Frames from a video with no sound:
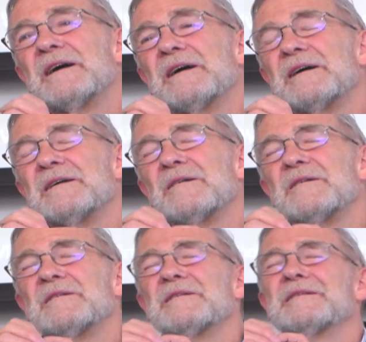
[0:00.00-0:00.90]
Uh,
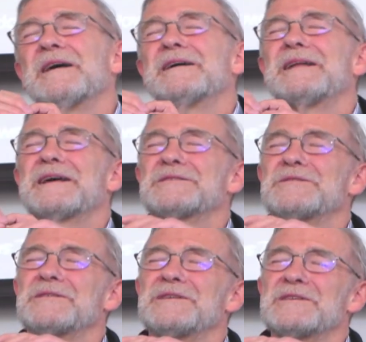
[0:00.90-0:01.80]
and
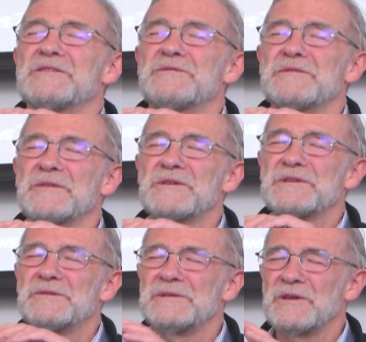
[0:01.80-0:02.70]
actually, it's
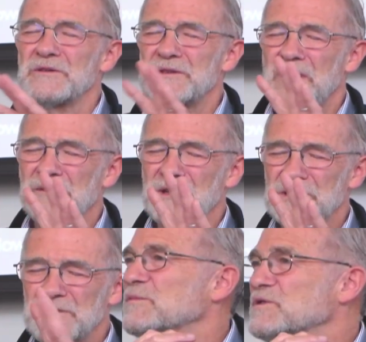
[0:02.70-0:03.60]
referred to in those
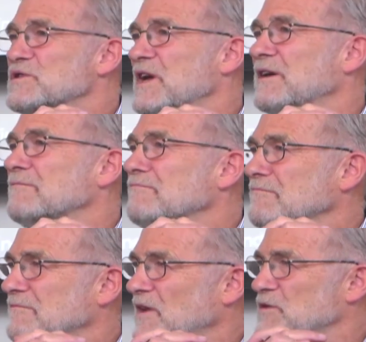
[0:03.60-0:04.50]
Downing Hussein.
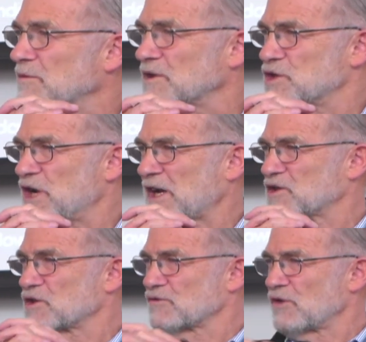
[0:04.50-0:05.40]
That's what
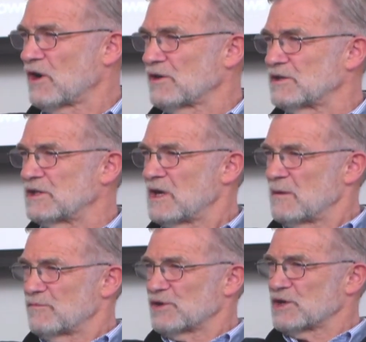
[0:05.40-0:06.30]
Jack Straw, the
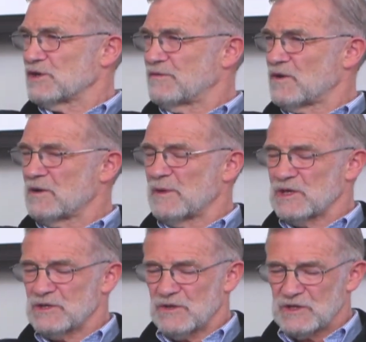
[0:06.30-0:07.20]
British foreign
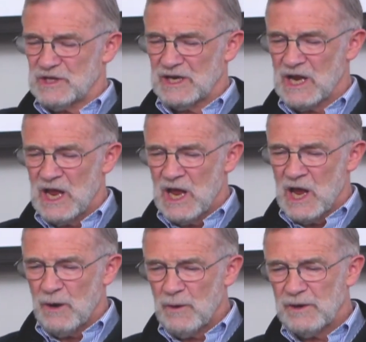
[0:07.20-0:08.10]
minister, said.
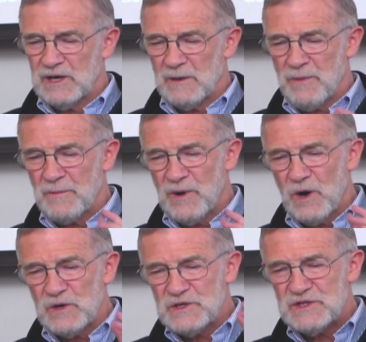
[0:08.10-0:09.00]
We're going to
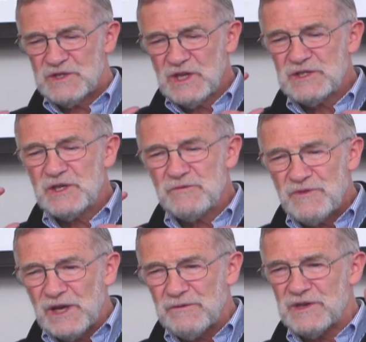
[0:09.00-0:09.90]
propose such a
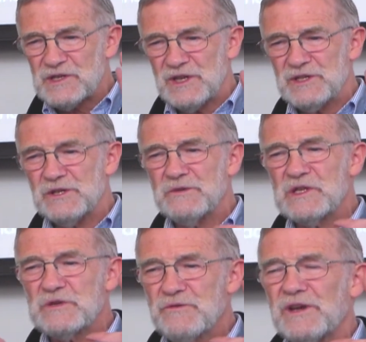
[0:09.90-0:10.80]
rigorous, such a
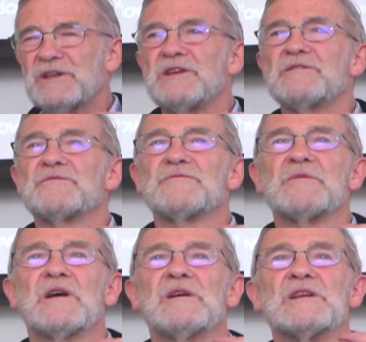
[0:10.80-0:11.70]
restrictive
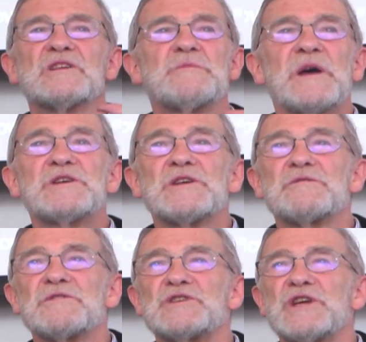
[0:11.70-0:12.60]
uh,
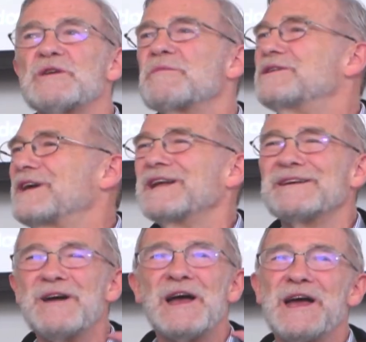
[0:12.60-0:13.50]
inspection regime that
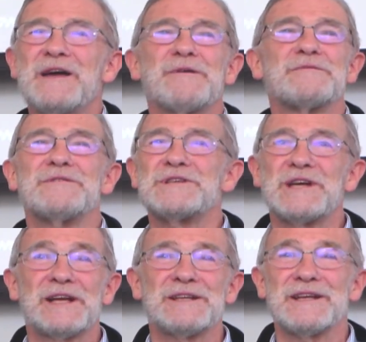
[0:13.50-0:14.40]
he, he would
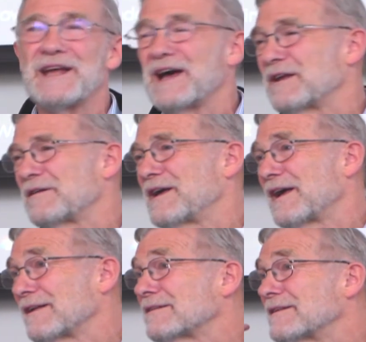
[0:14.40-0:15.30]
reject it out of
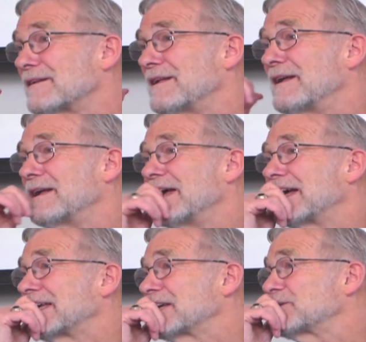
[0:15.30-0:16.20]
hand.
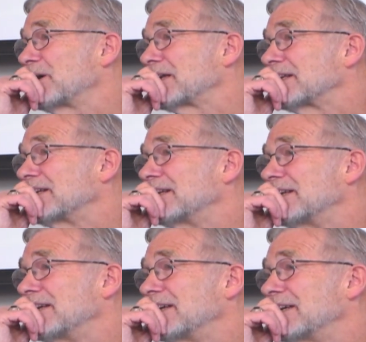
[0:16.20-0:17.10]
And guess what?
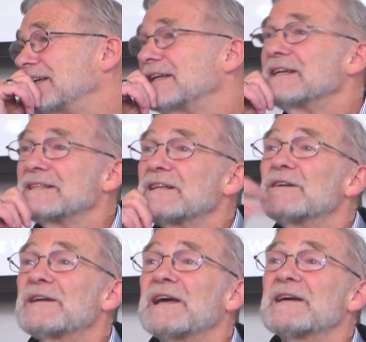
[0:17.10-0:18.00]
He said,
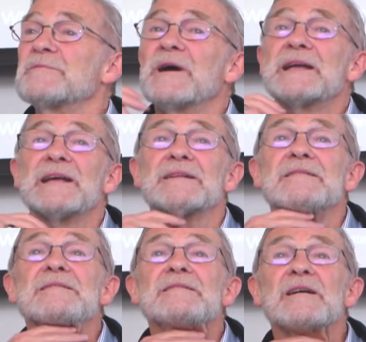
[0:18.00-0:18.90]
okay, come on in.
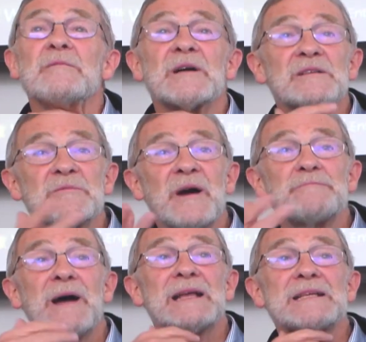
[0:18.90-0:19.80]
Come on into my
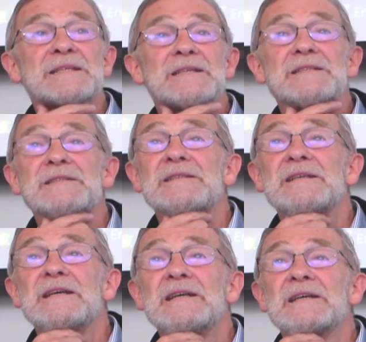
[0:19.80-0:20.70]
palaces.
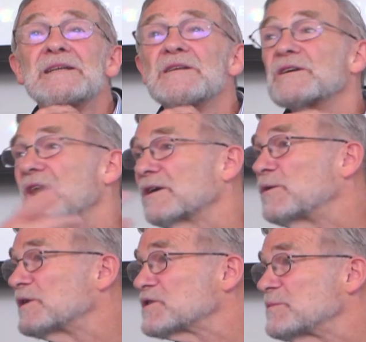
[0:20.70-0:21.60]
Uh,
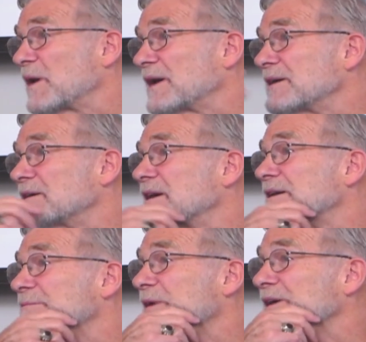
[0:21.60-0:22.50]
quiz my,
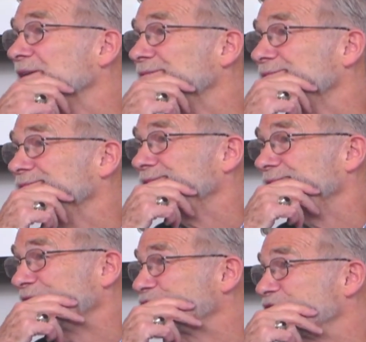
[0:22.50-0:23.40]
uh, my
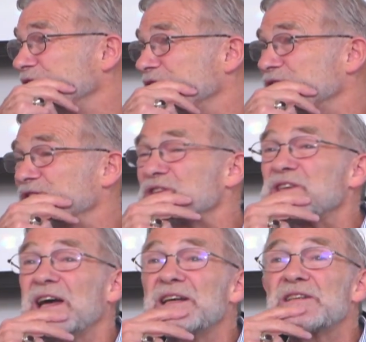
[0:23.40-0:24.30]
engineers and
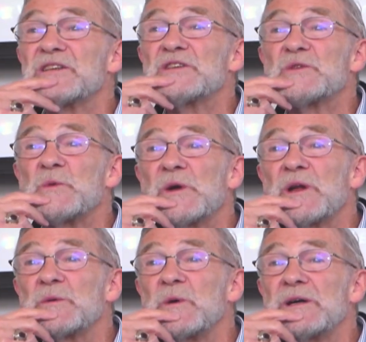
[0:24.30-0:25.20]
scientists
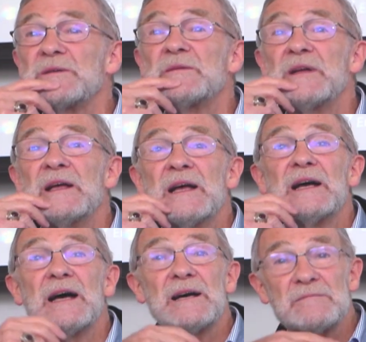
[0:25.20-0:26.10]
one-on-one. -on
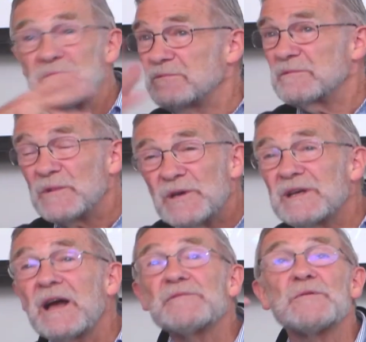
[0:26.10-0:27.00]
-one. uh, you
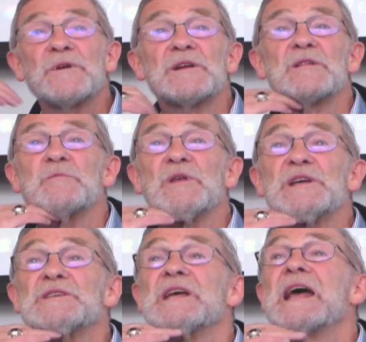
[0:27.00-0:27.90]
can have the run of the
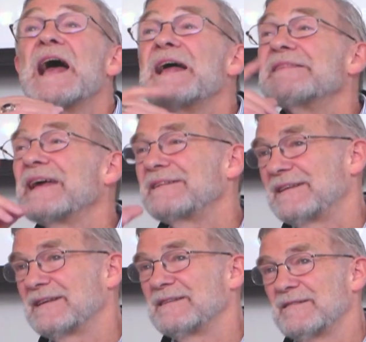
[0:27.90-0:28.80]
place. And they
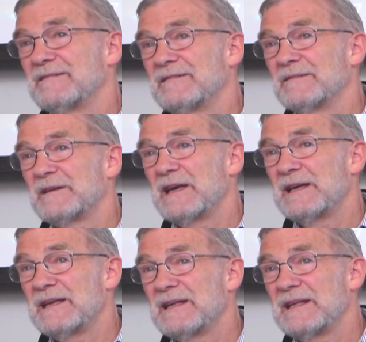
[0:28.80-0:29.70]
did,
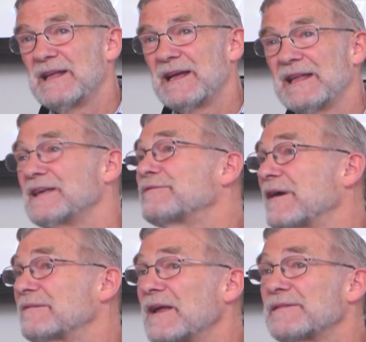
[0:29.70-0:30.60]
okay? And they
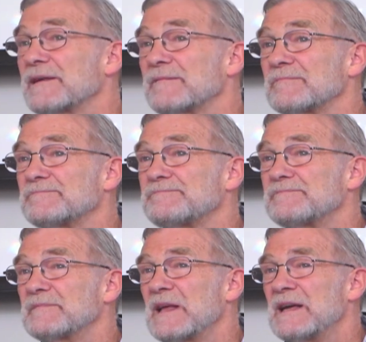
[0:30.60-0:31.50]
found nothing.
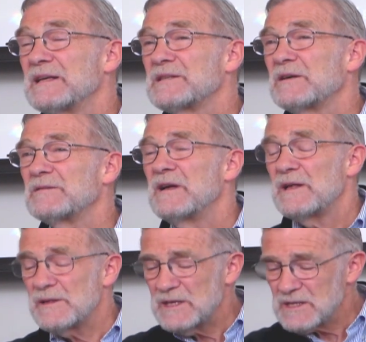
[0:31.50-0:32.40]
So
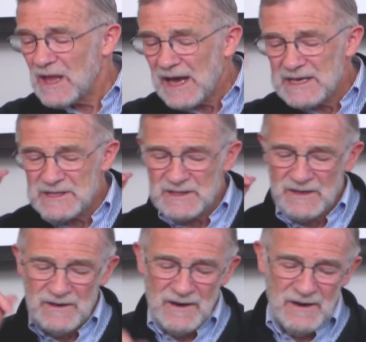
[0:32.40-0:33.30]
these lies
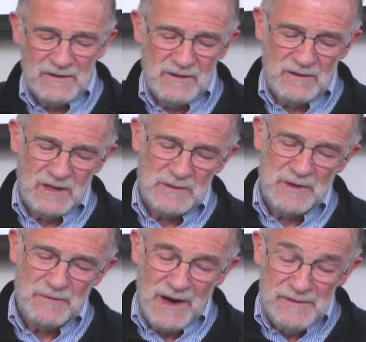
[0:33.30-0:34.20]
are, are going to
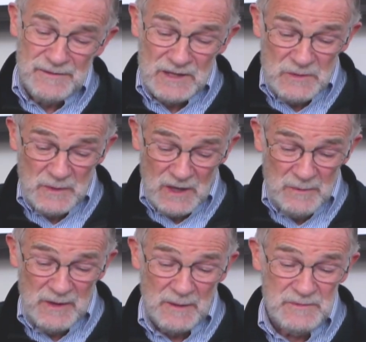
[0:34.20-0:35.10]
be rife, and it's
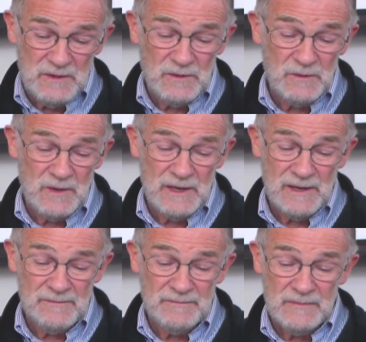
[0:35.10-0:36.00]
going to be up to
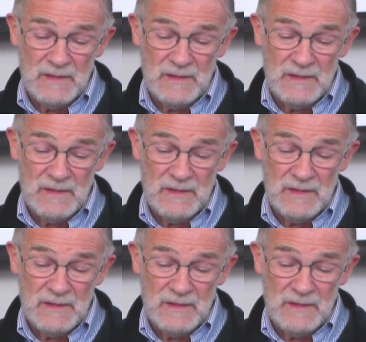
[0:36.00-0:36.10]
uh,